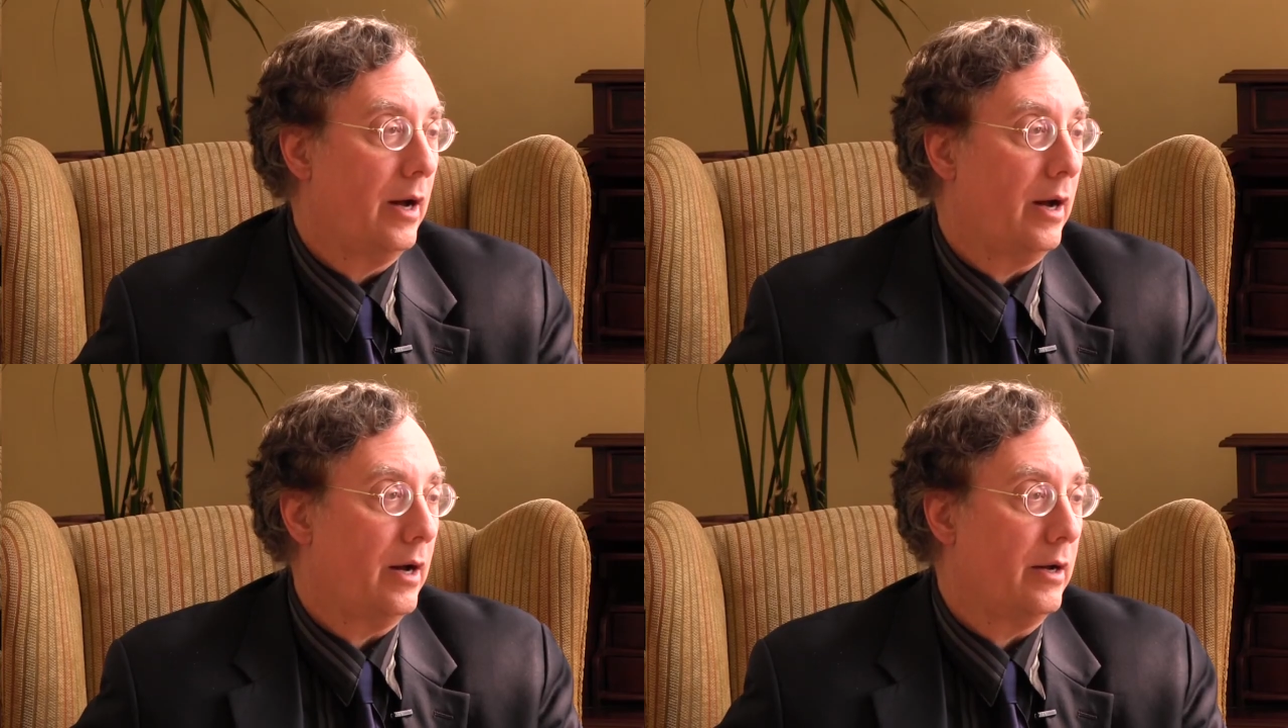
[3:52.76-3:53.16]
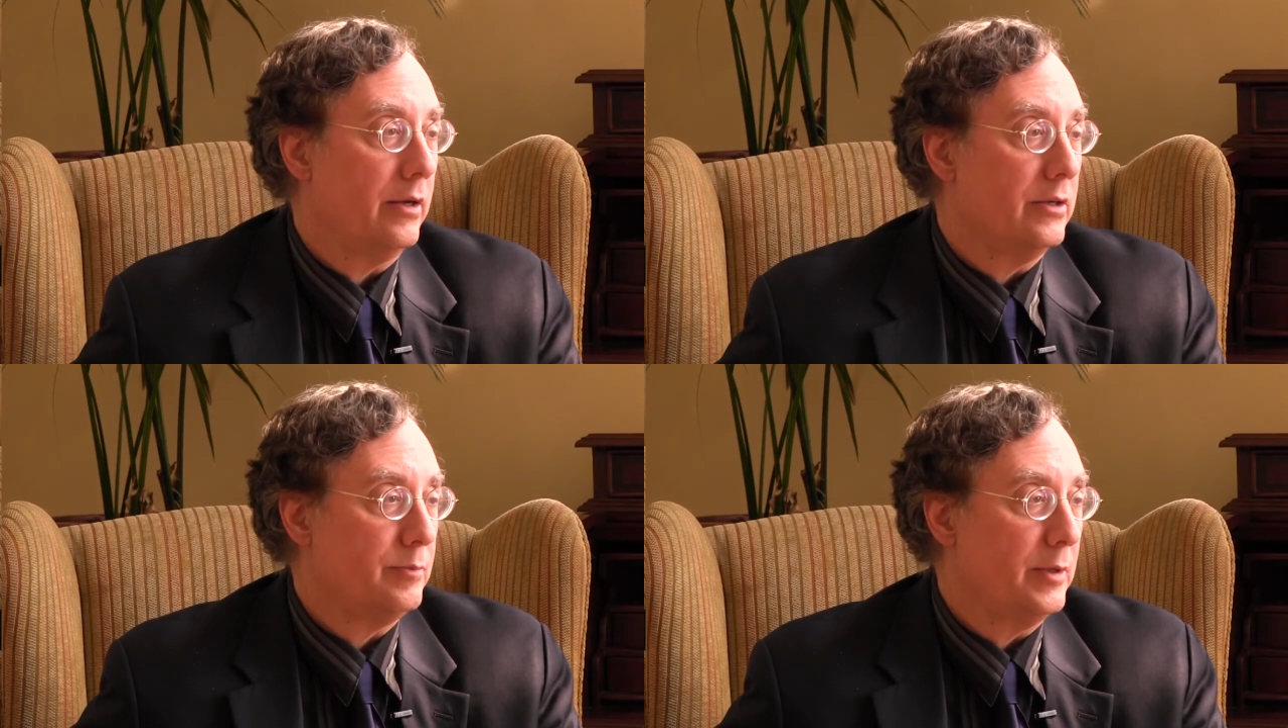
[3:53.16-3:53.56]
uh,
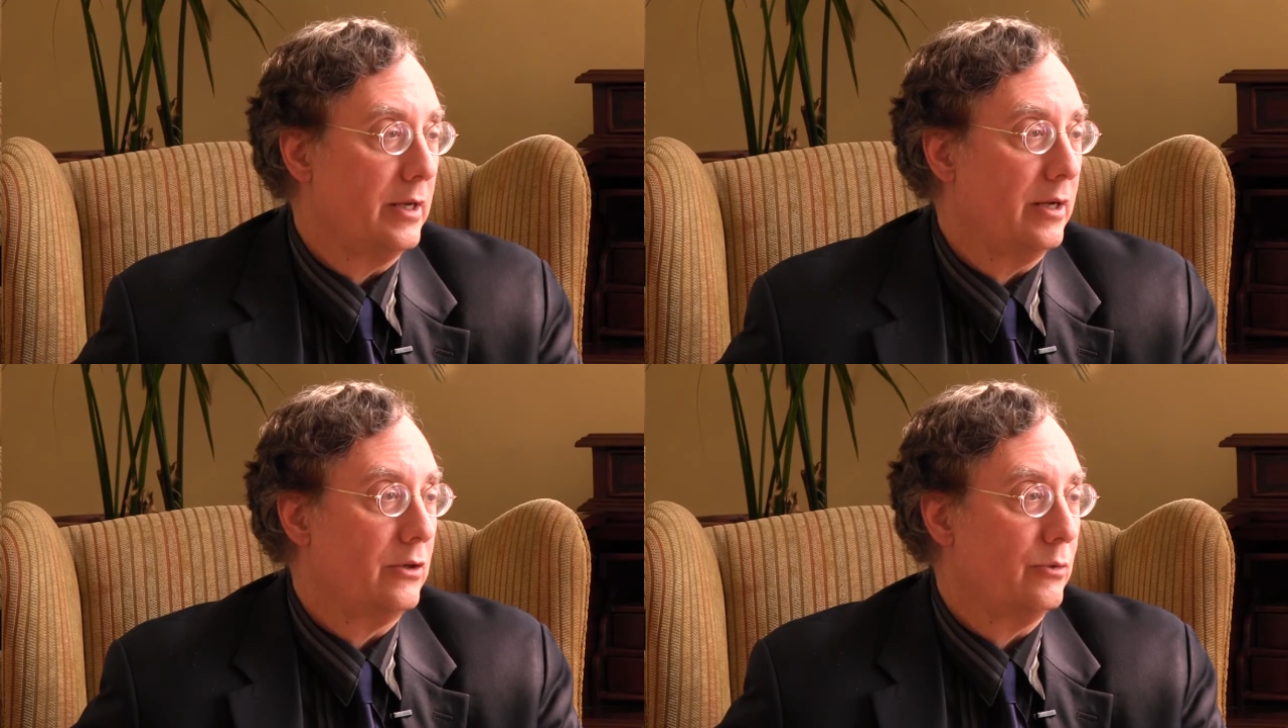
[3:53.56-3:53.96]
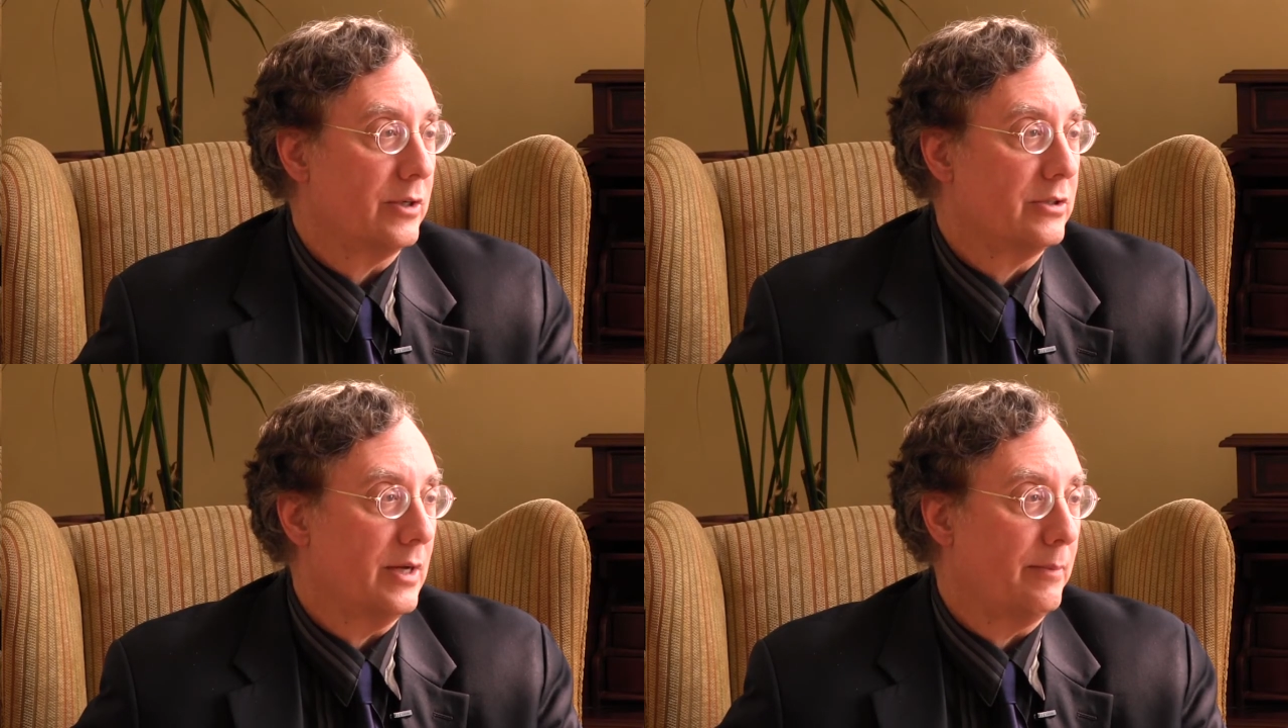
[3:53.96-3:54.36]
is beginning to
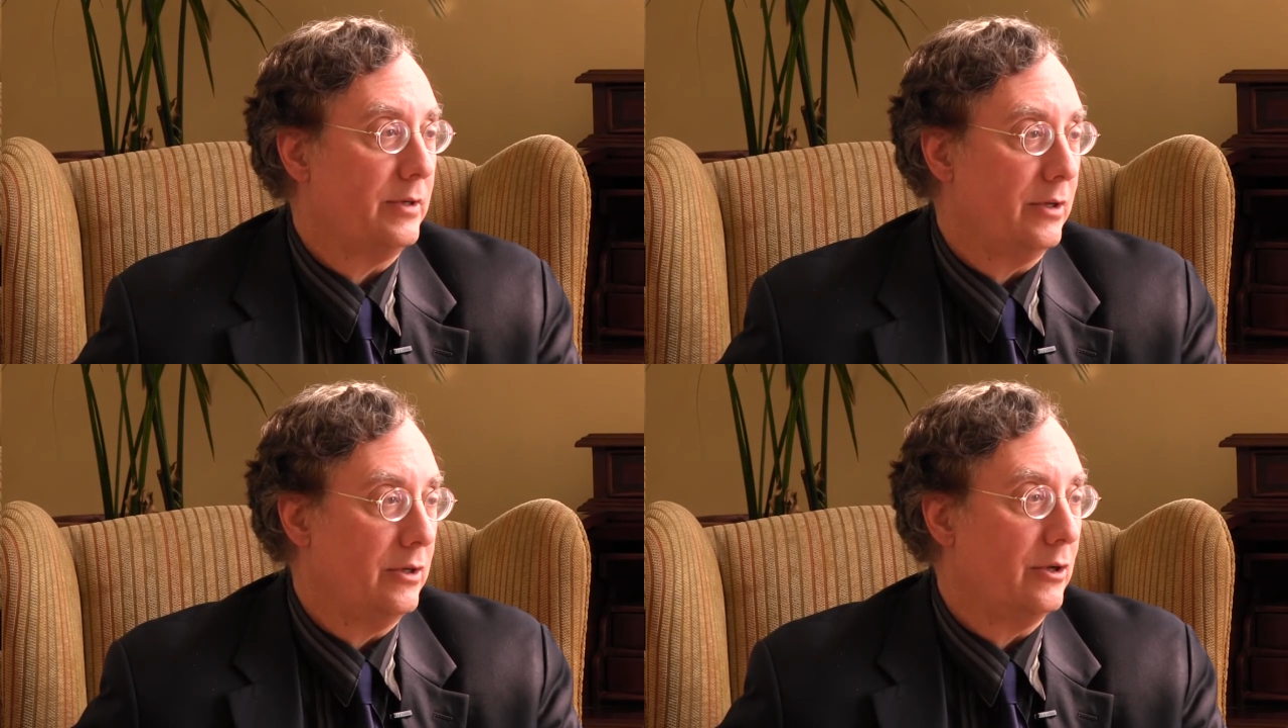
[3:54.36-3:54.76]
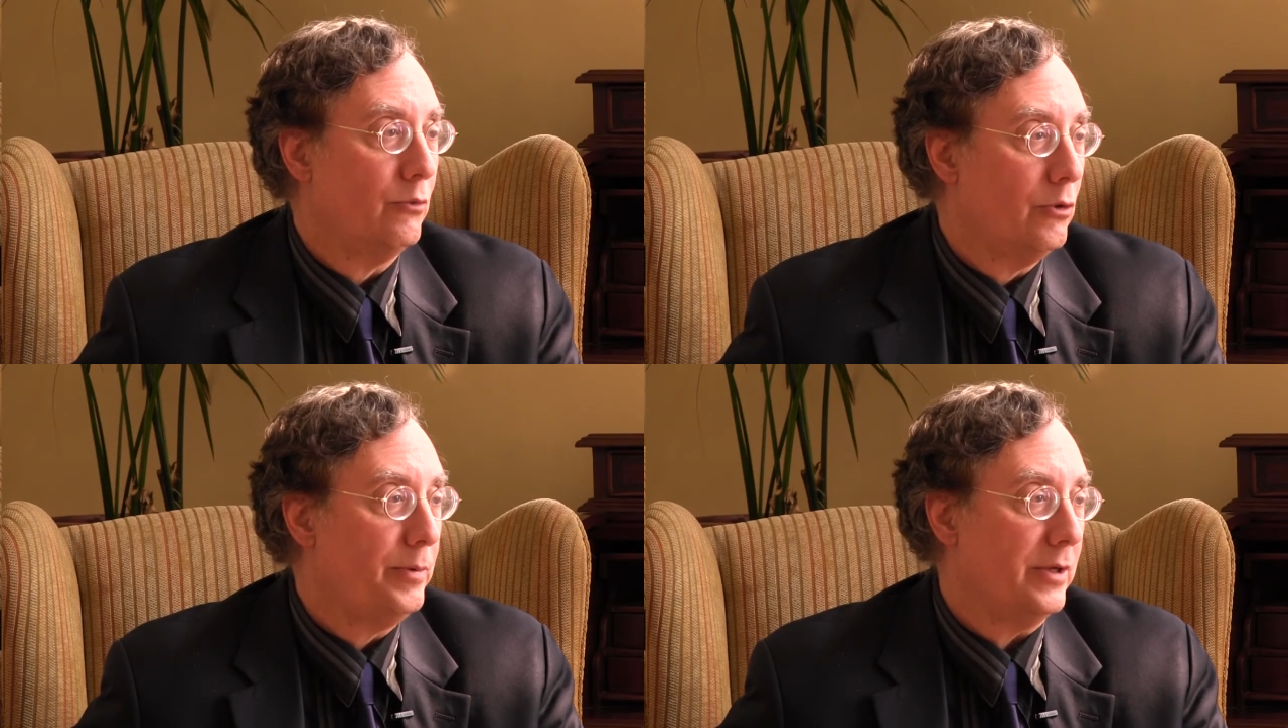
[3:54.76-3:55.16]
accept
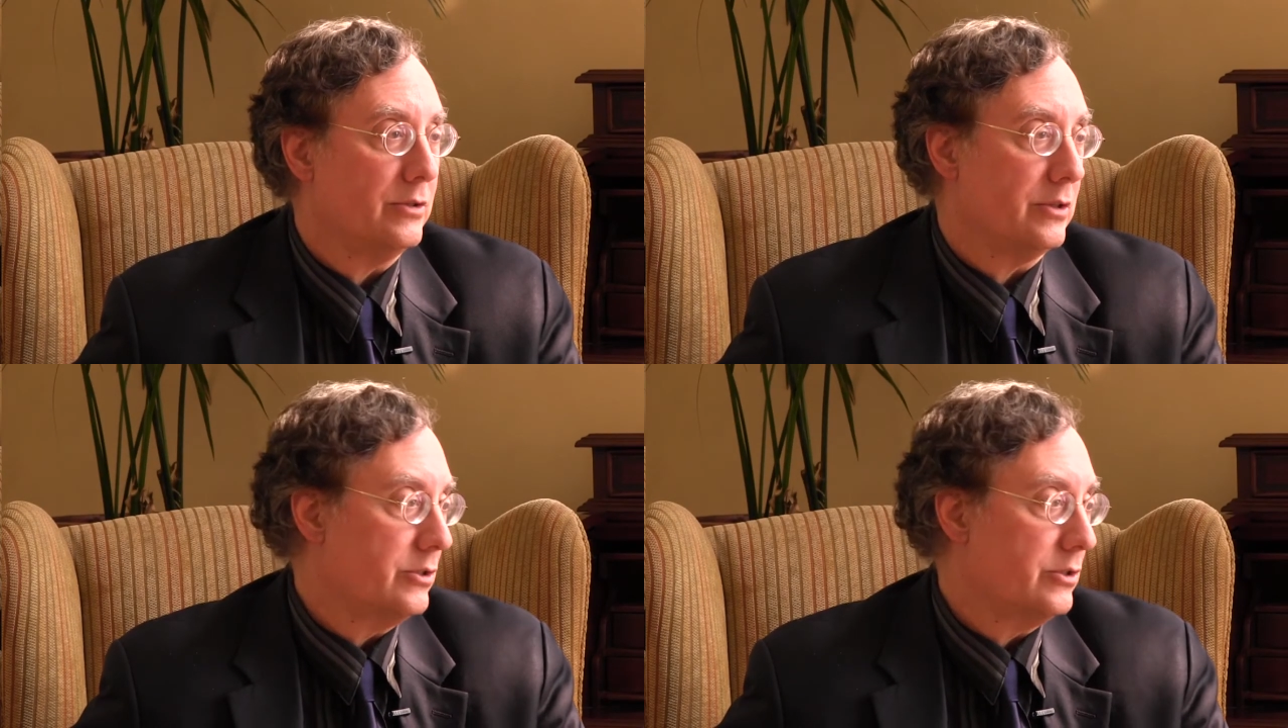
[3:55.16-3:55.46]
Indian rupees,